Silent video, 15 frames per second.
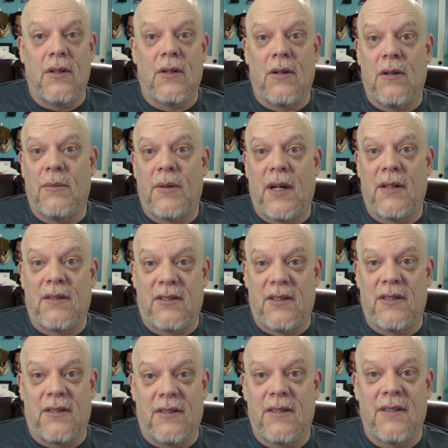We know about
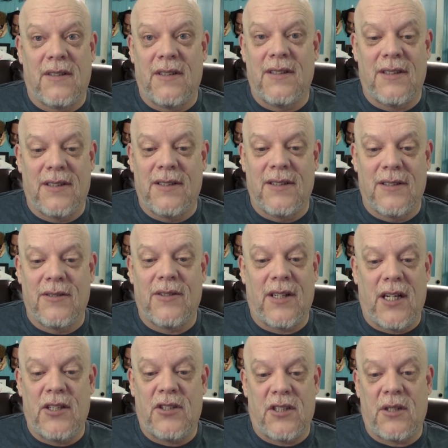your
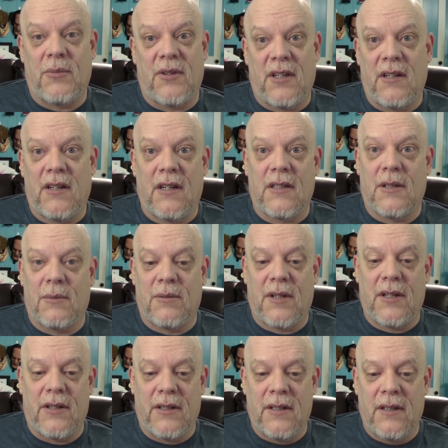relationship with your younger
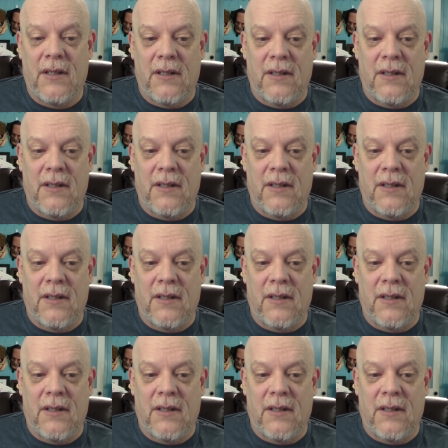brother.